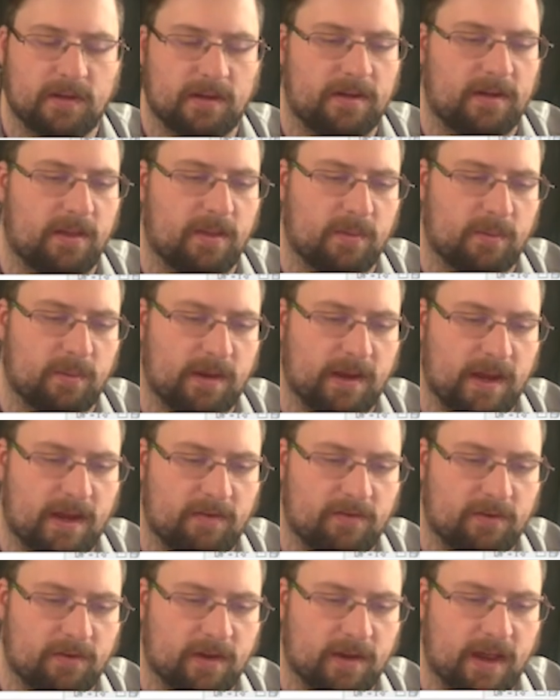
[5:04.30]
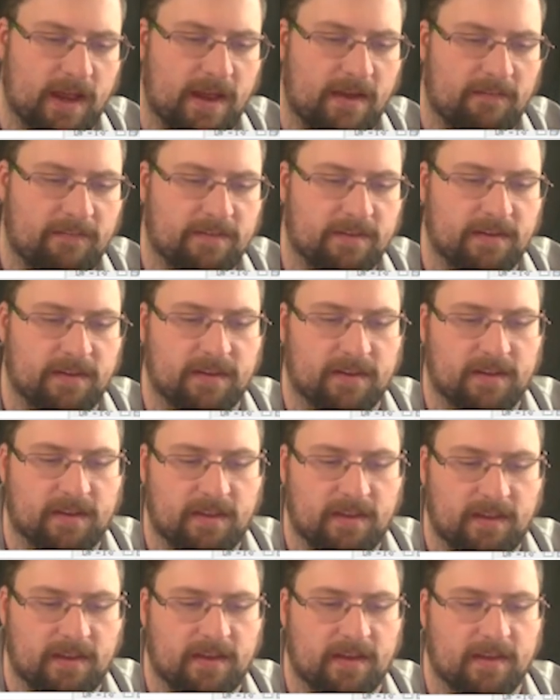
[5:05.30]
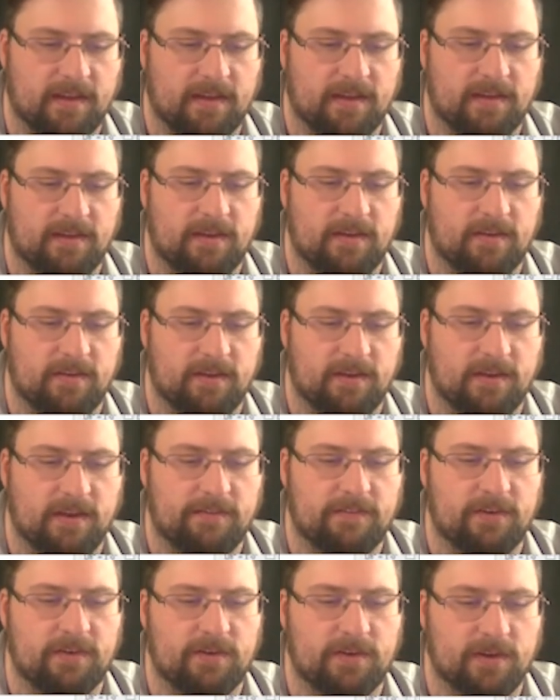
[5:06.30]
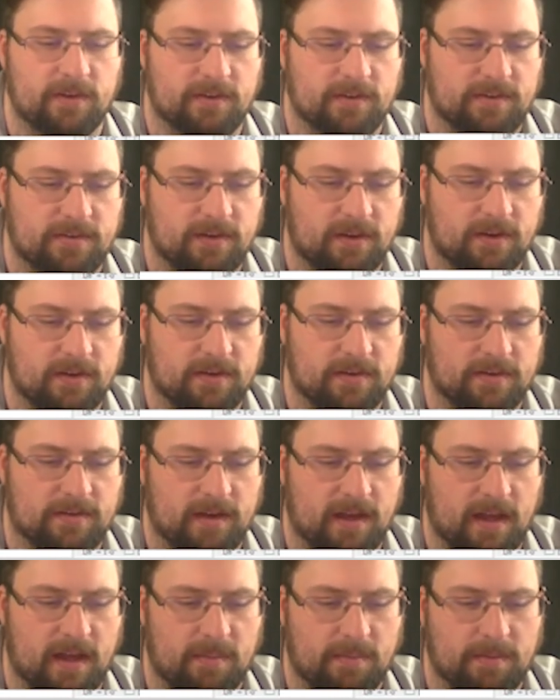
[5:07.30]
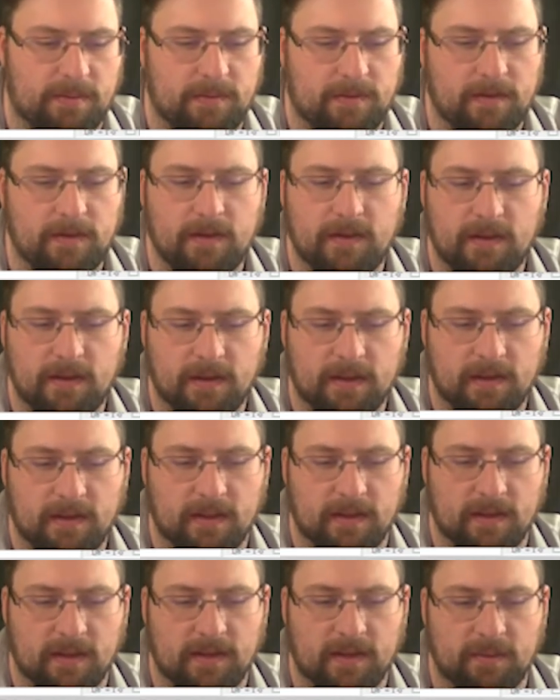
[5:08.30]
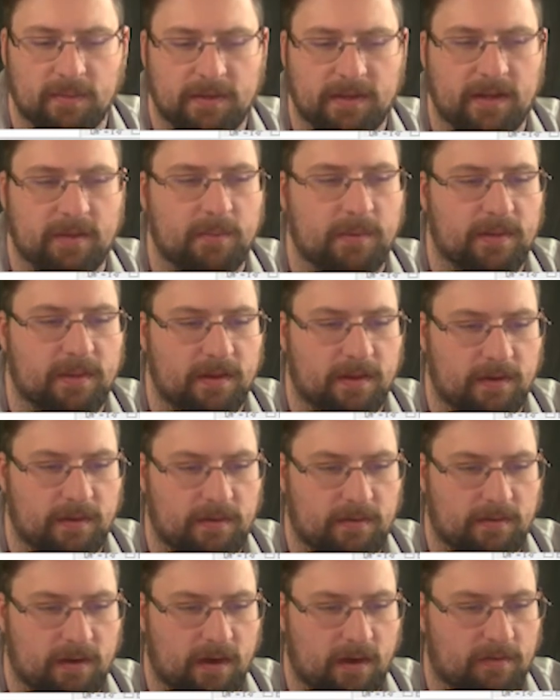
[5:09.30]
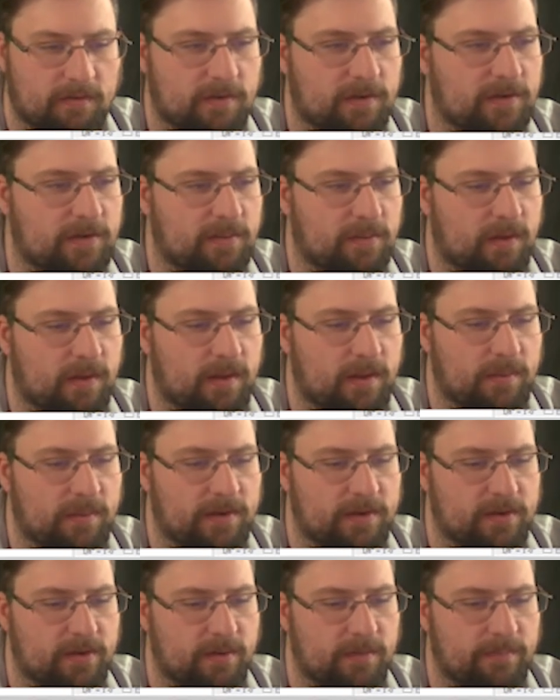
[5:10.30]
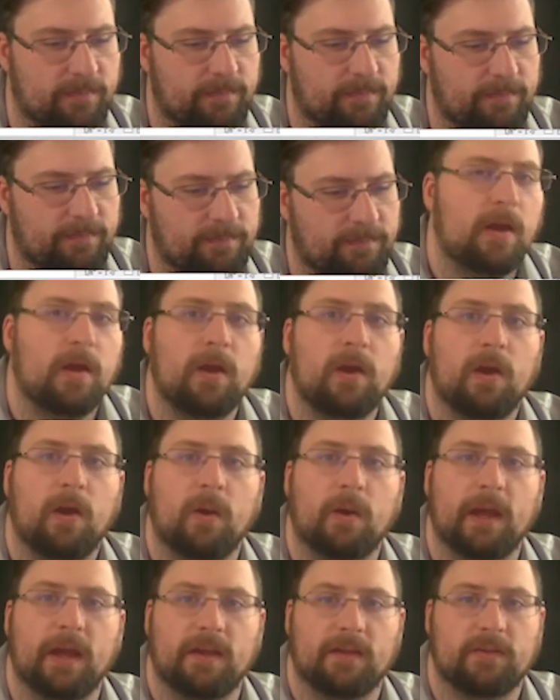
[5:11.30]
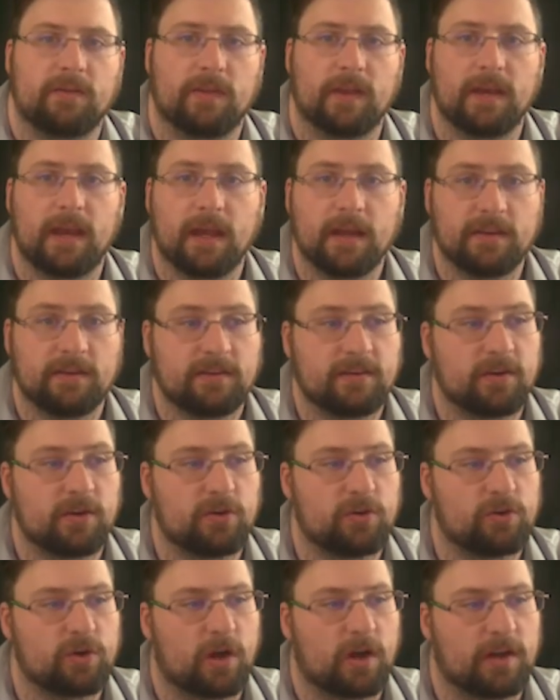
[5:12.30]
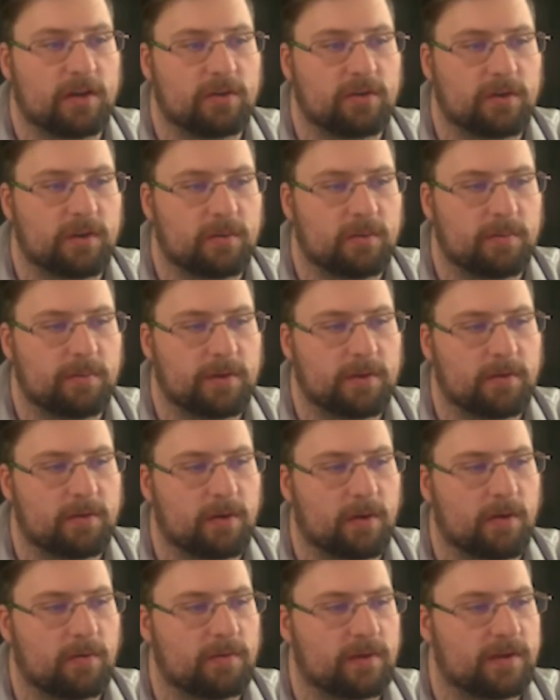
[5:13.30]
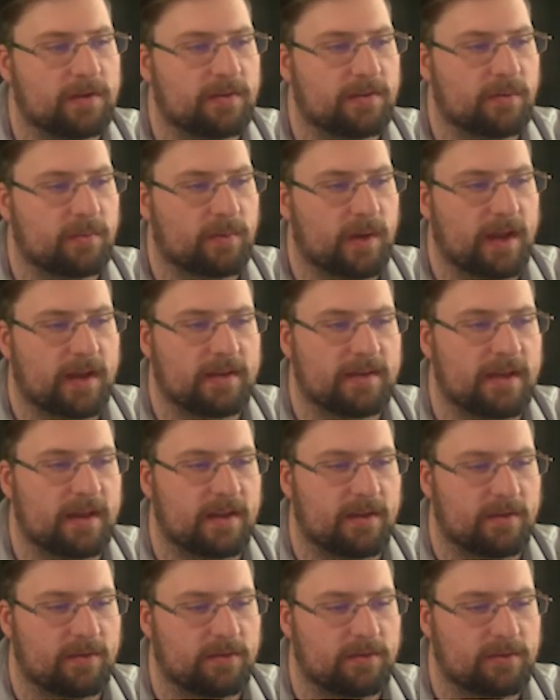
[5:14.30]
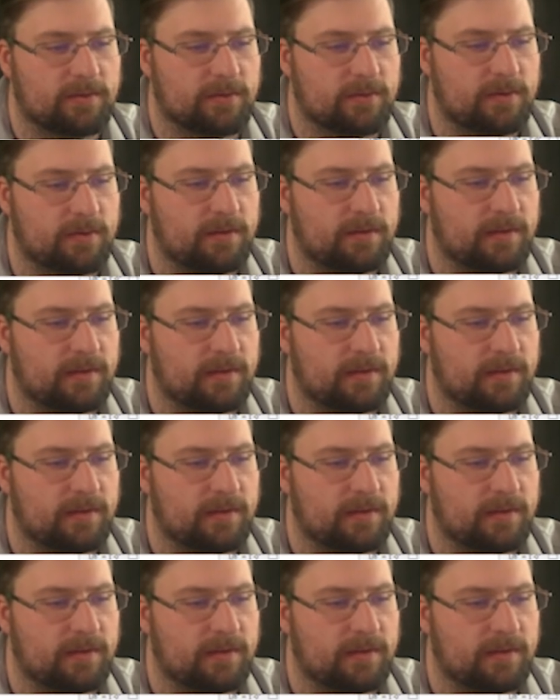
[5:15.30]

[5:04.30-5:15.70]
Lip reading: another one after it. I have to click it. You have to do your start, stop, click like we did with our first wall that we drew. Okay, so the next drawing tool that we'll be going over is the rectangle tool.